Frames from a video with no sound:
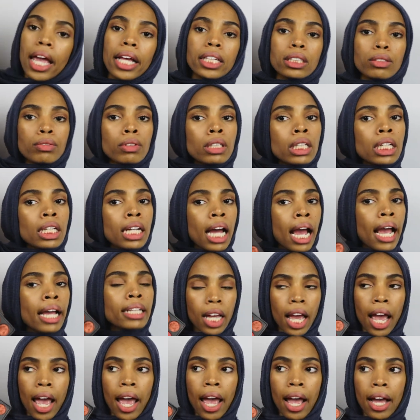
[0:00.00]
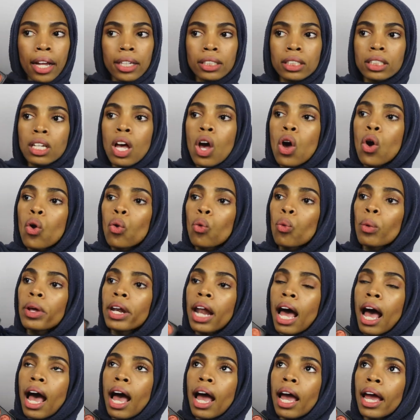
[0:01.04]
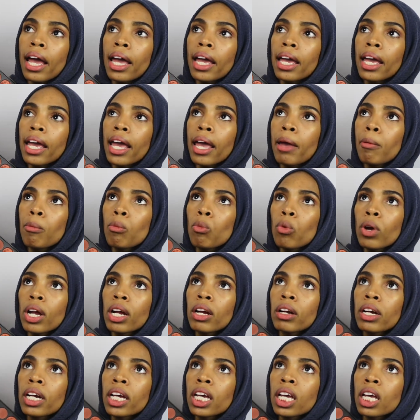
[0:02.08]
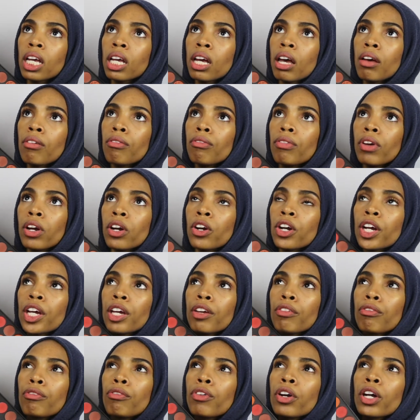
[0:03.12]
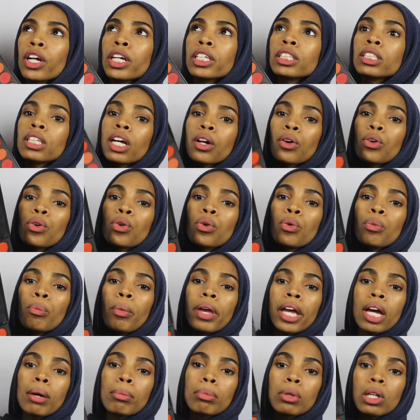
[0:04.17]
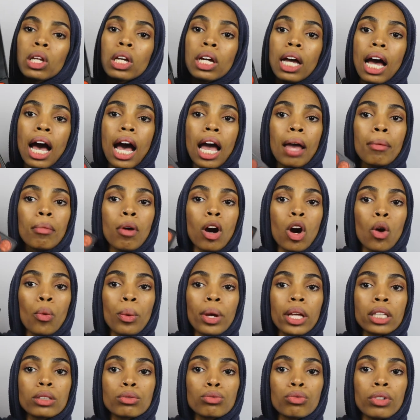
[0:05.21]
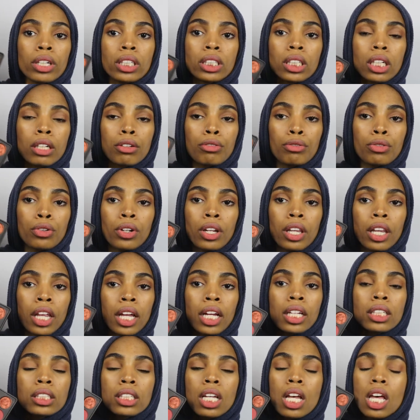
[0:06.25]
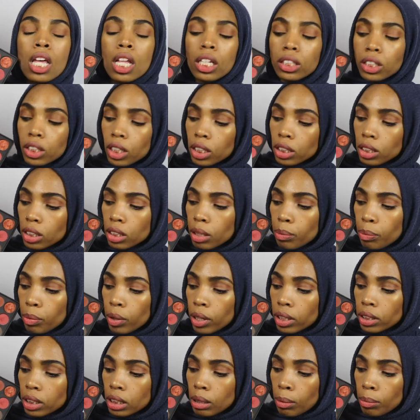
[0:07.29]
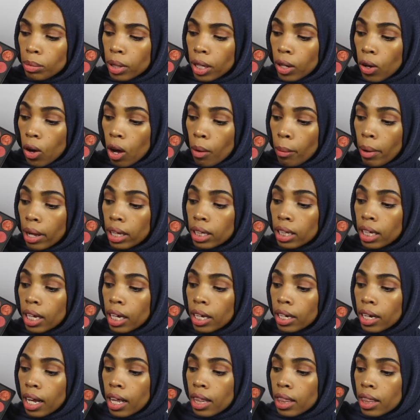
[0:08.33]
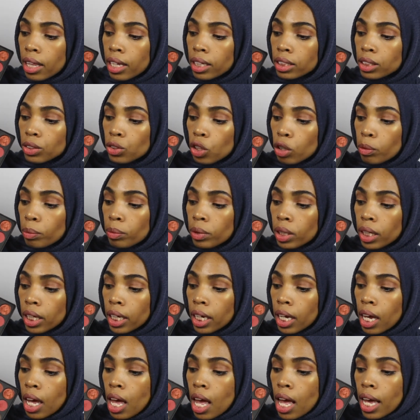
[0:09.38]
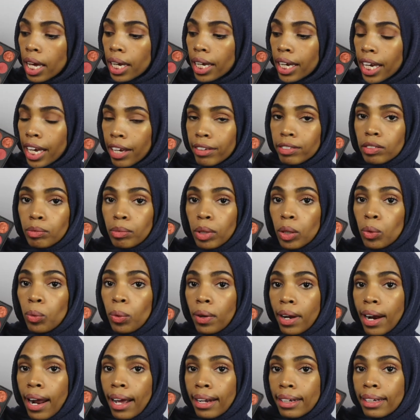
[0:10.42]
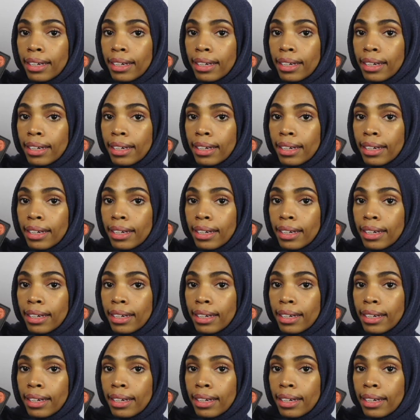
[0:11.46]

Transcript: It's really nice. And when I am wearing a very, very subtle makeup look, I'm always reaching for this just to put something on my lid, and this normally gives me what I